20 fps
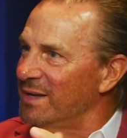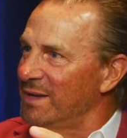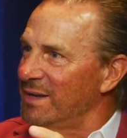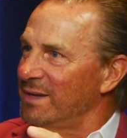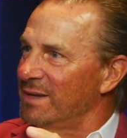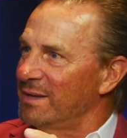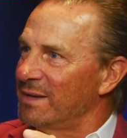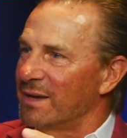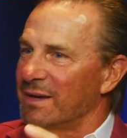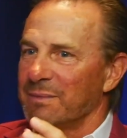
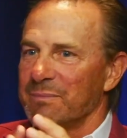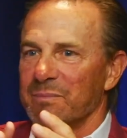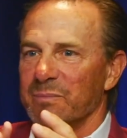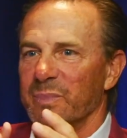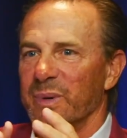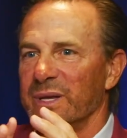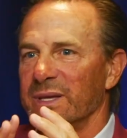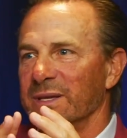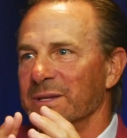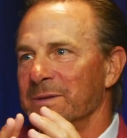
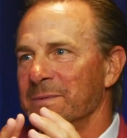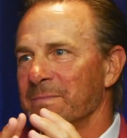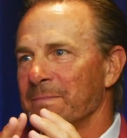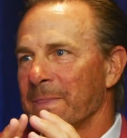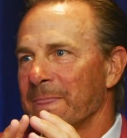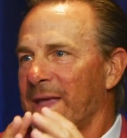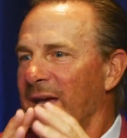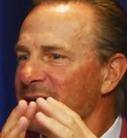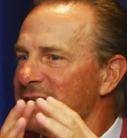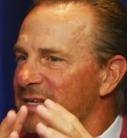But
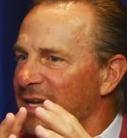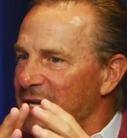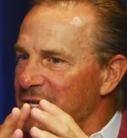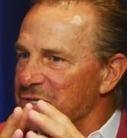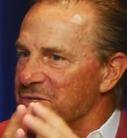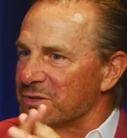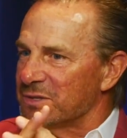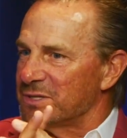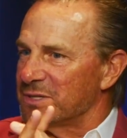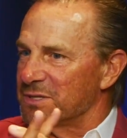how
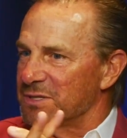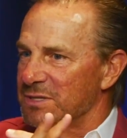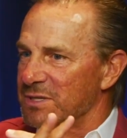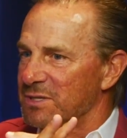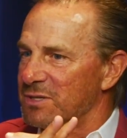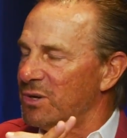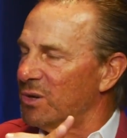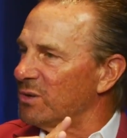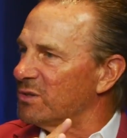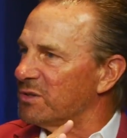dangerous is
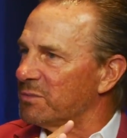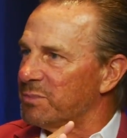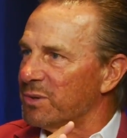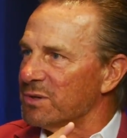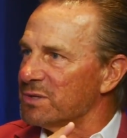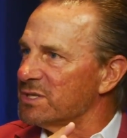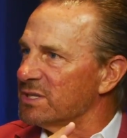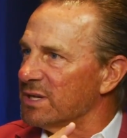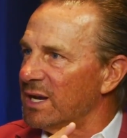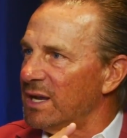this cult of
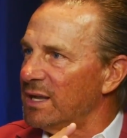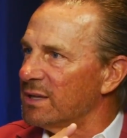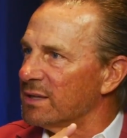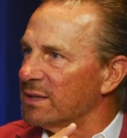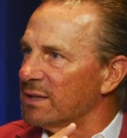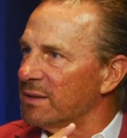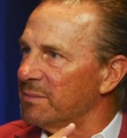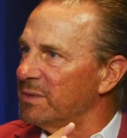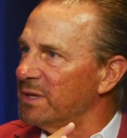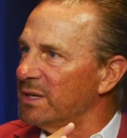
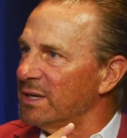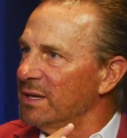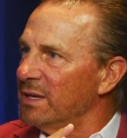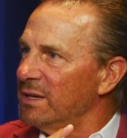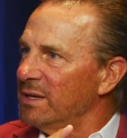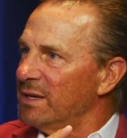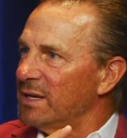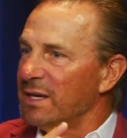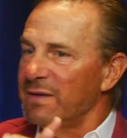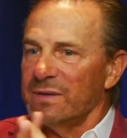personality? I mean,
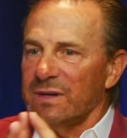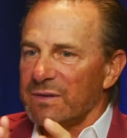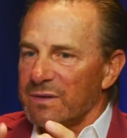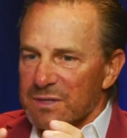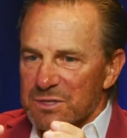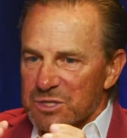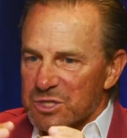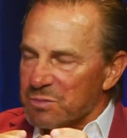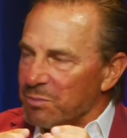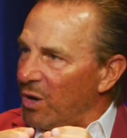even in
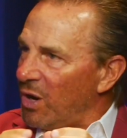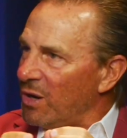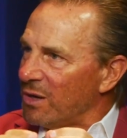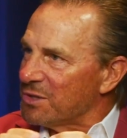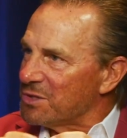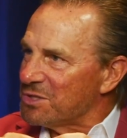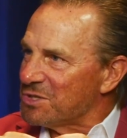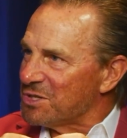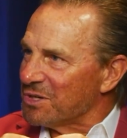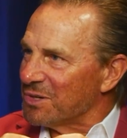the
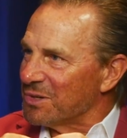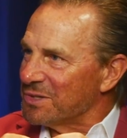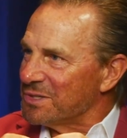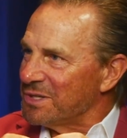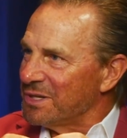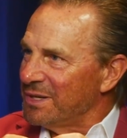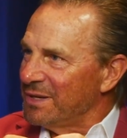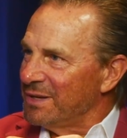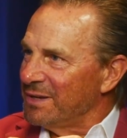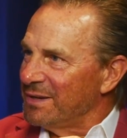smallest church,
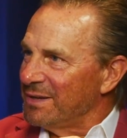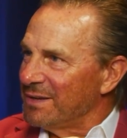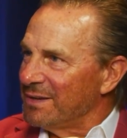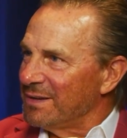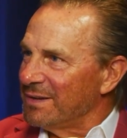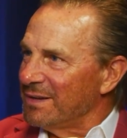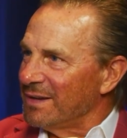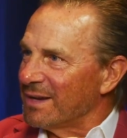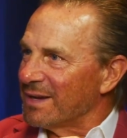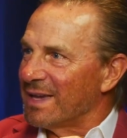
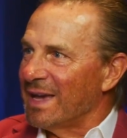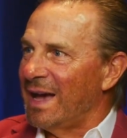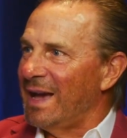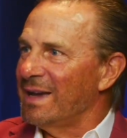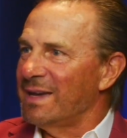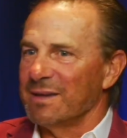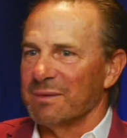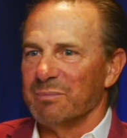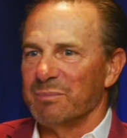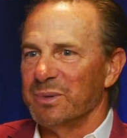a guy
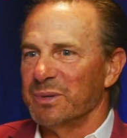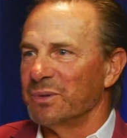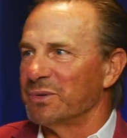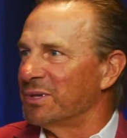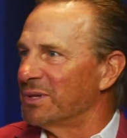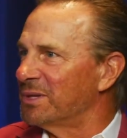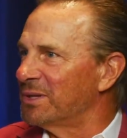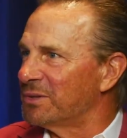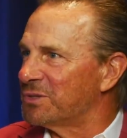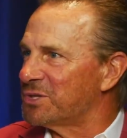can build a
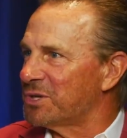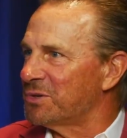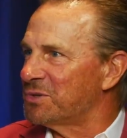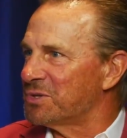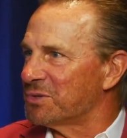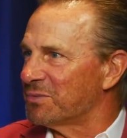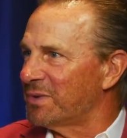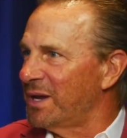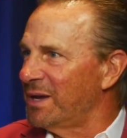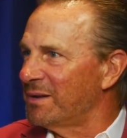little church
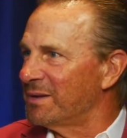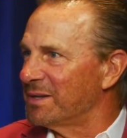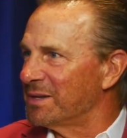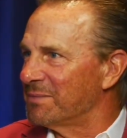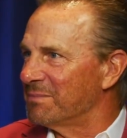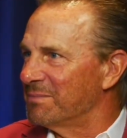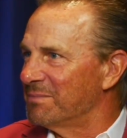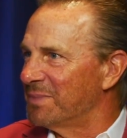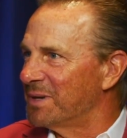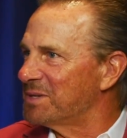around
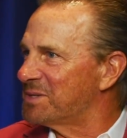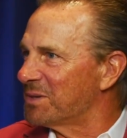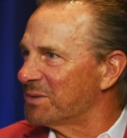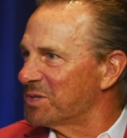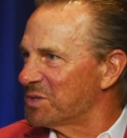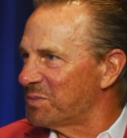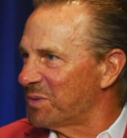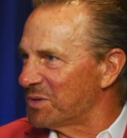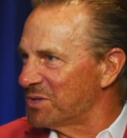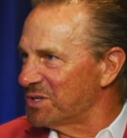him based on
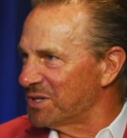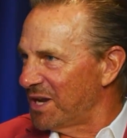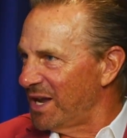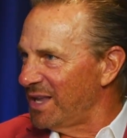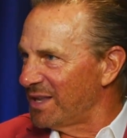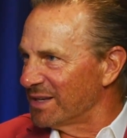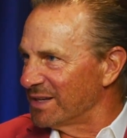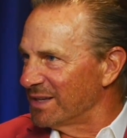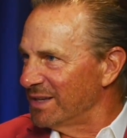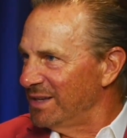his
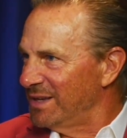personality.